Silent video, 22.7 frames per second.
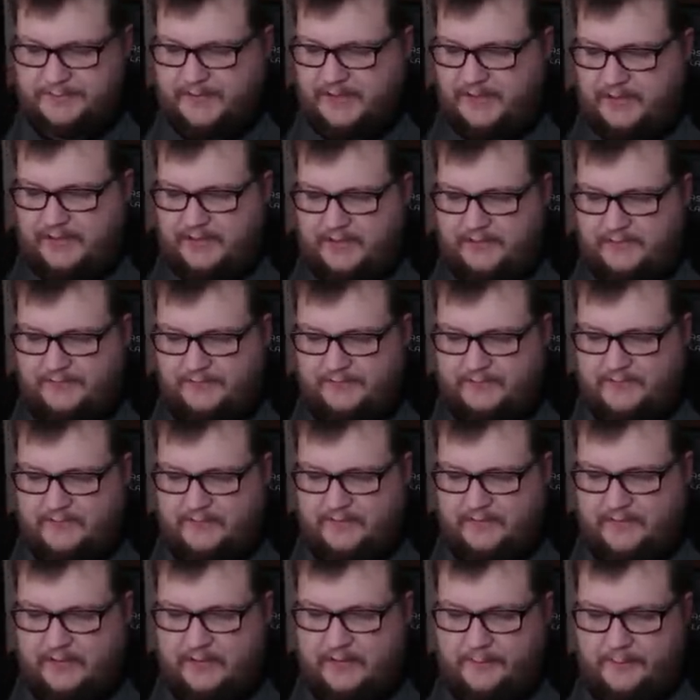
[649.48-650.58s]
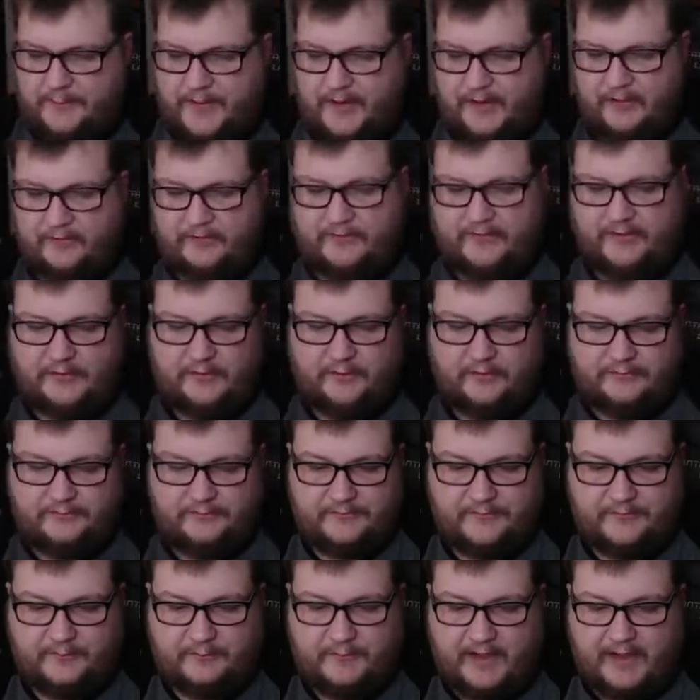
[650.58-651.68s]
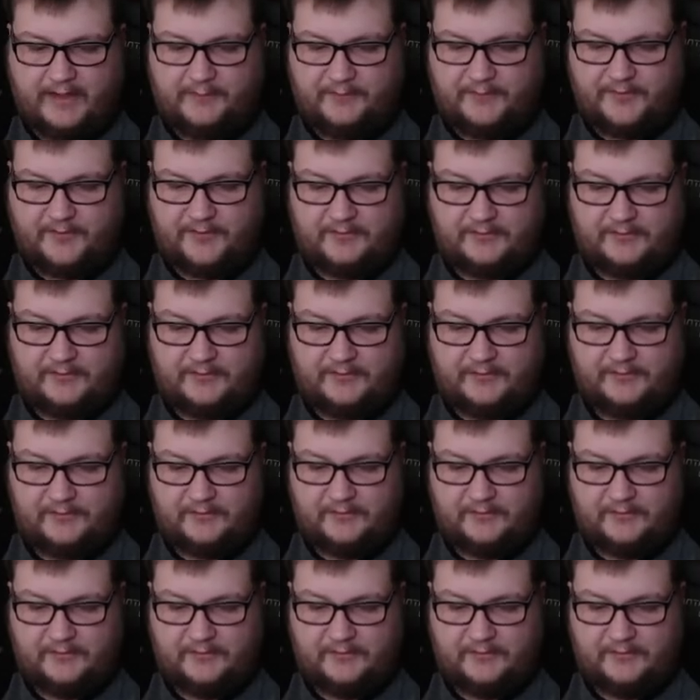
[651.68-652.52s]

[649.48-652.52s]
better, a better deal in my opinion.